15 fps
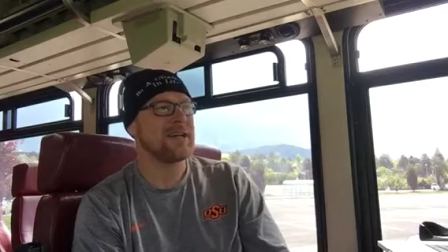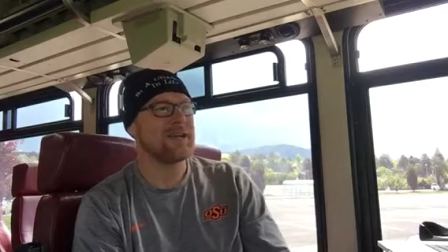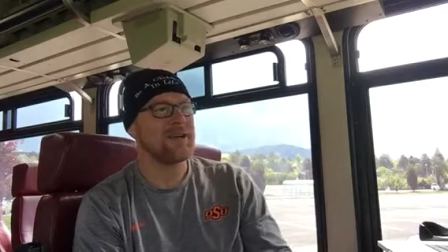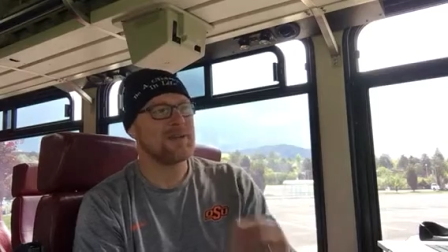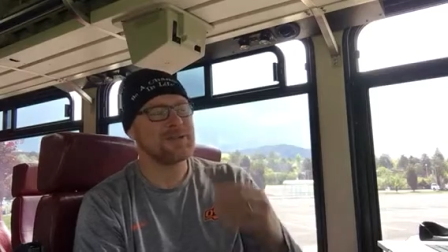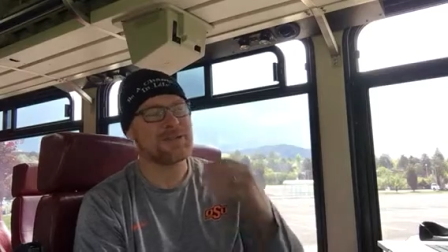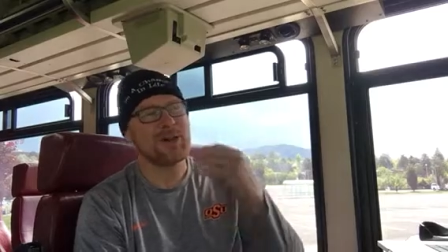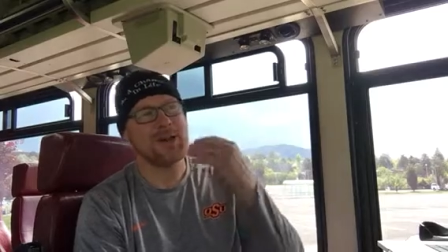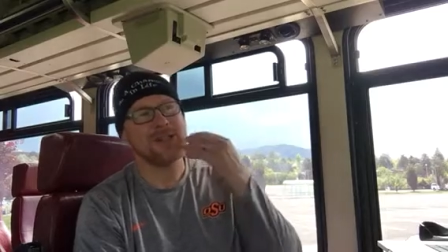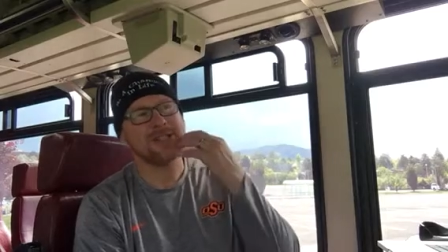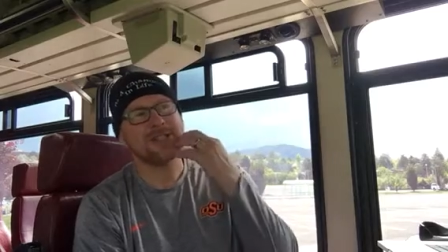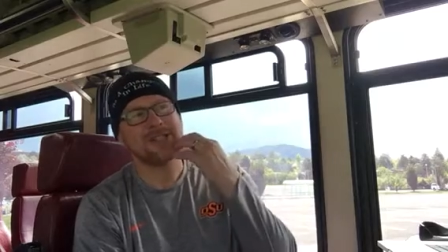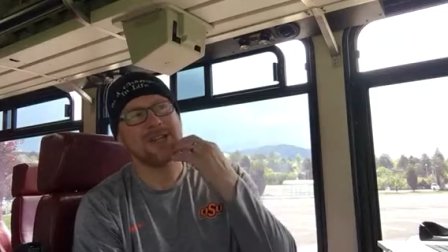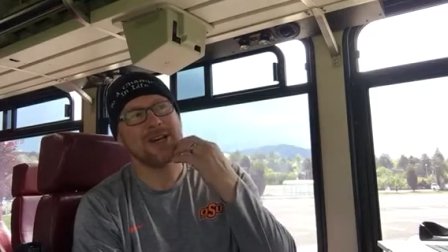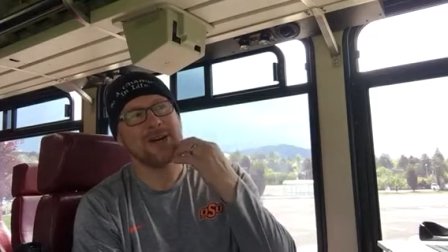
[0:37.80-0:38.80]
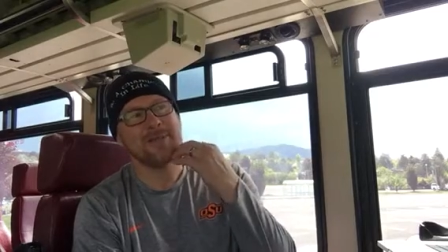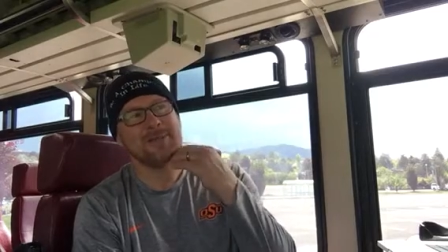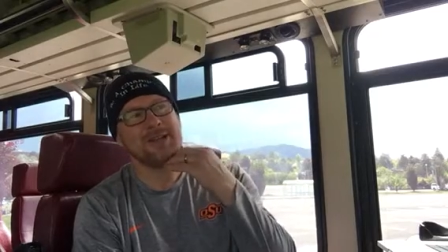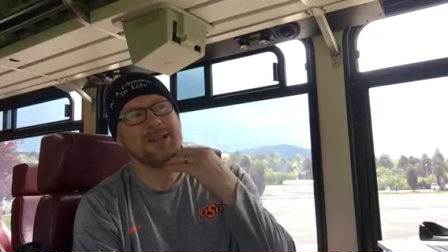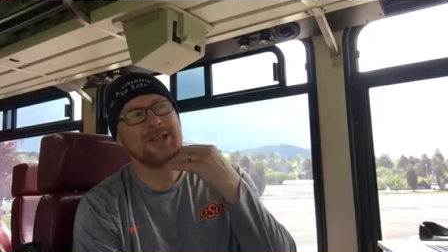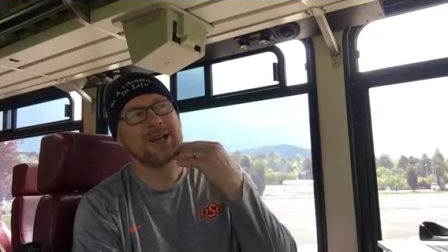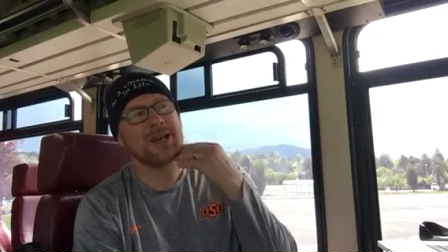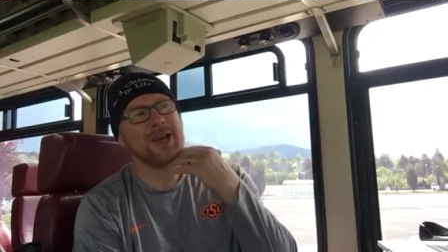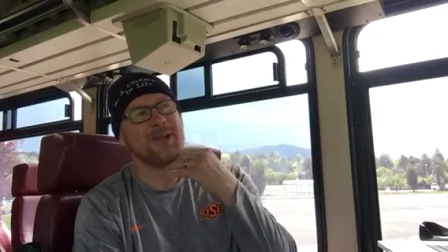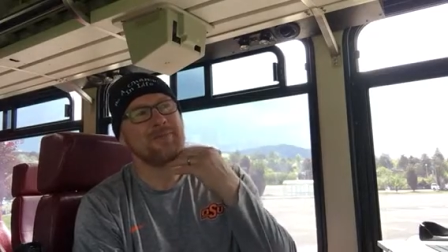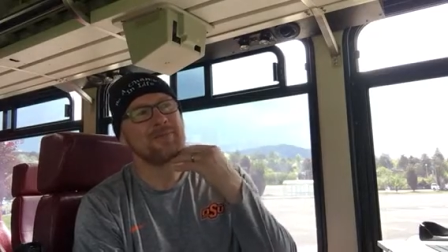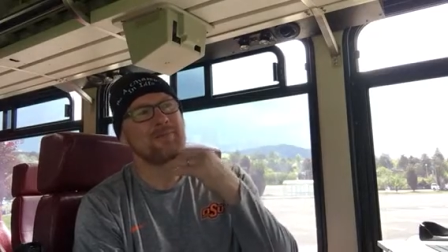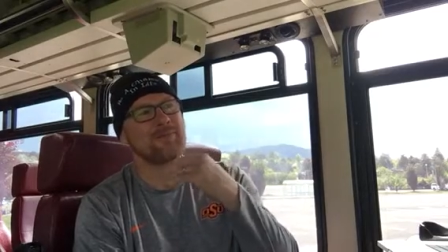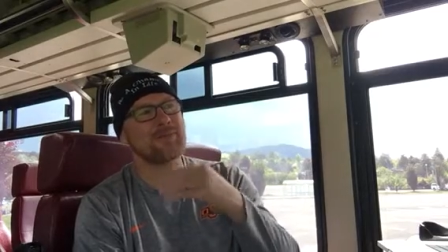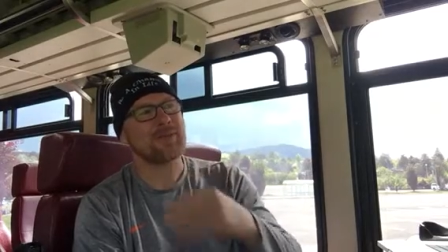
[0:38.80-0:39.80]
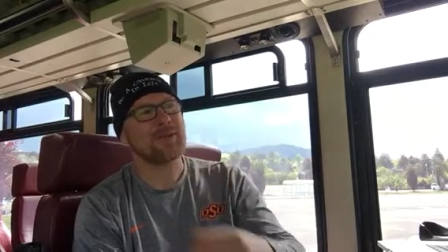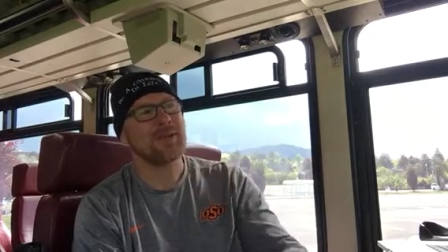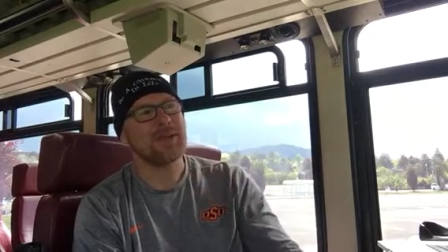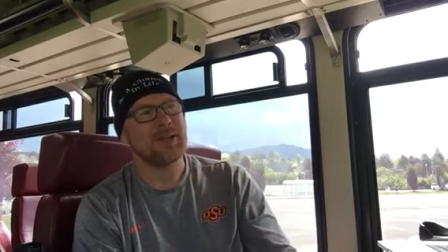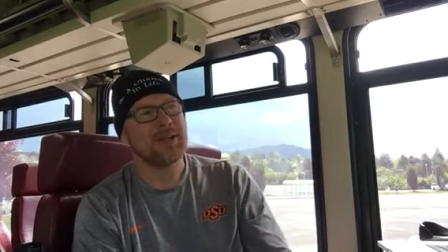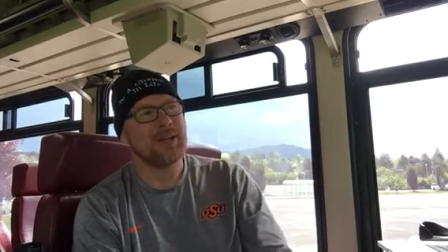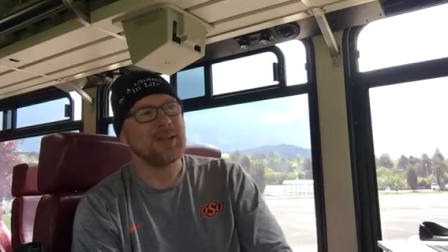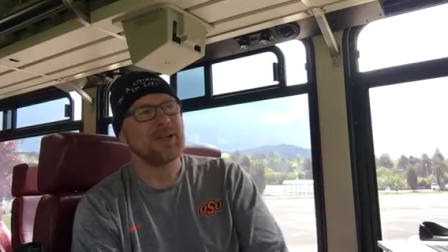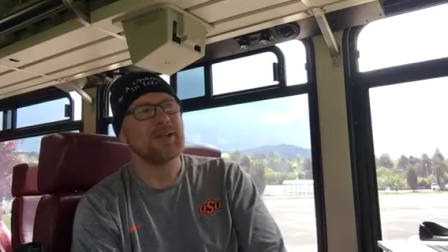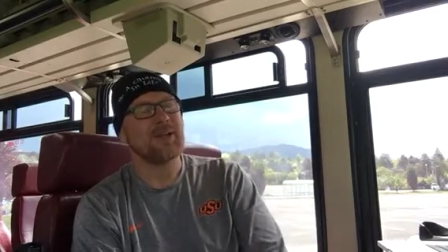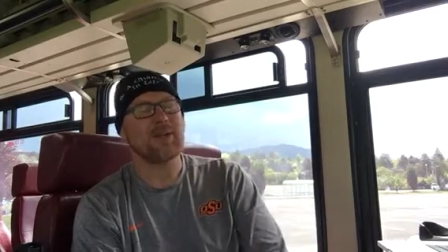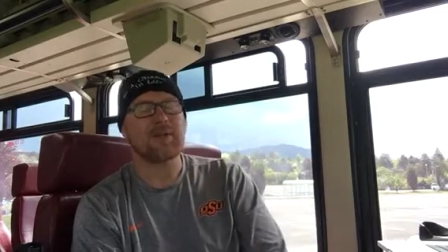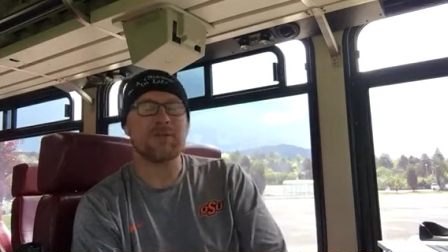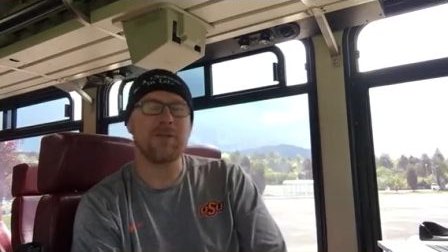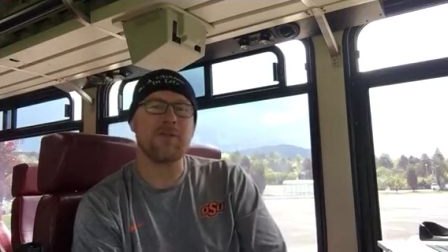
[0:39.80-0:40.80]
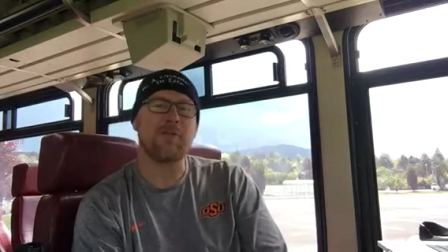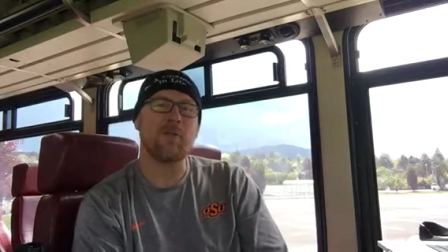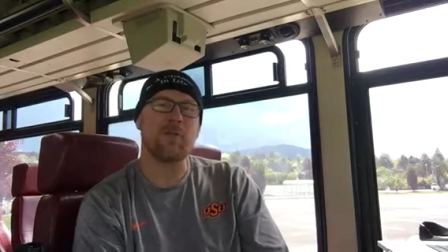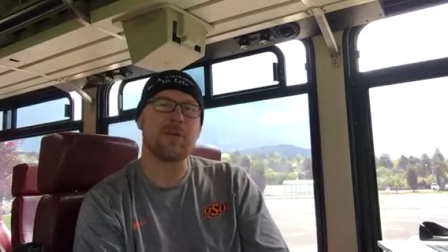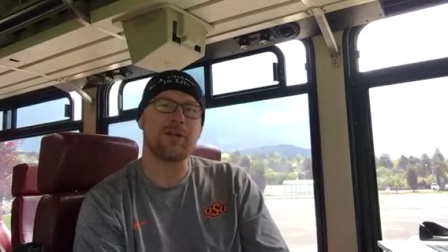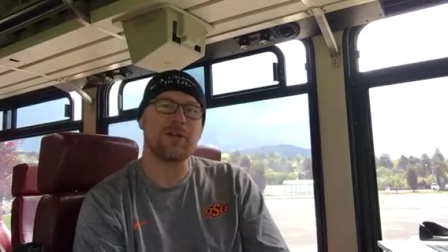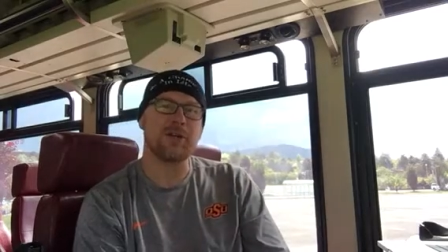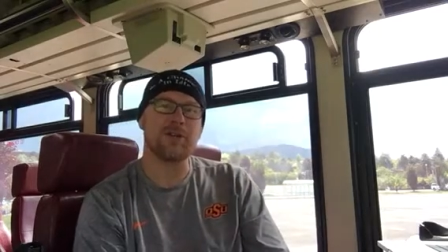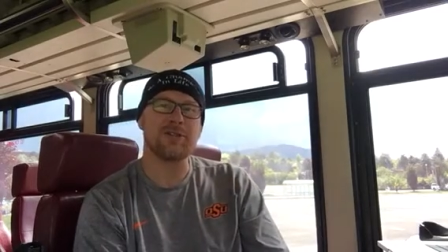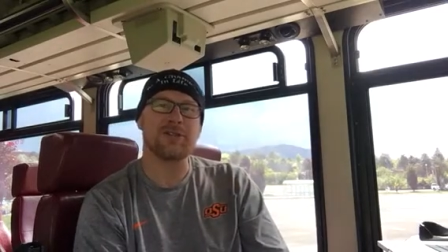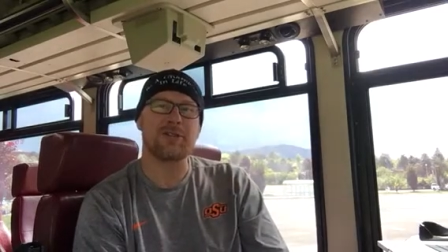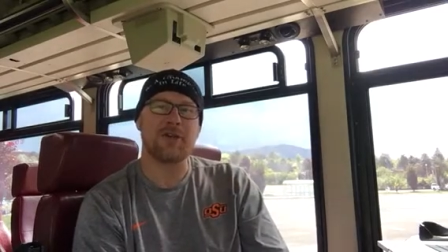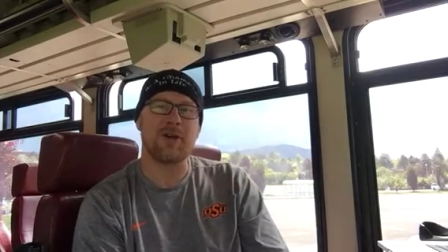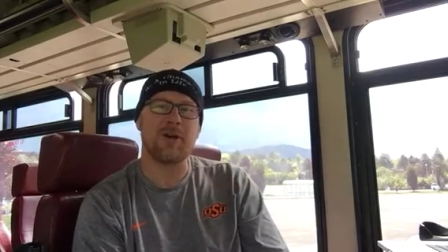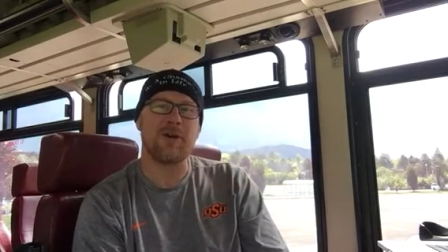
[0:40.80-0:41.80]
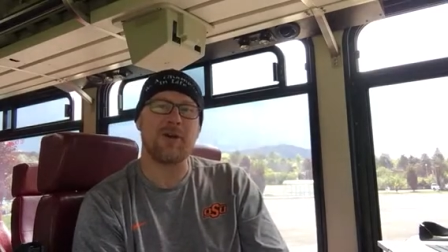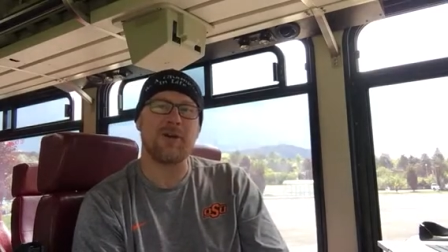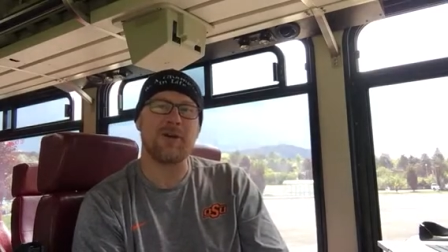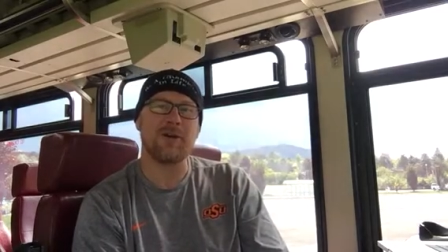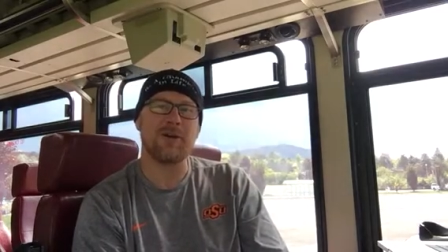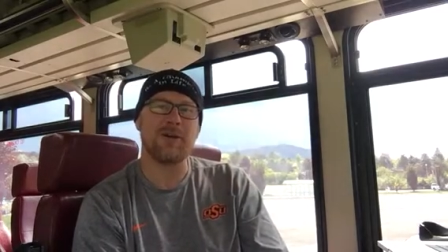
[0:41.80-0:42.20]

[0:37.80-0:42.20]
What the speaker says: goes on to tell me that, you know, 3 or 4 years ago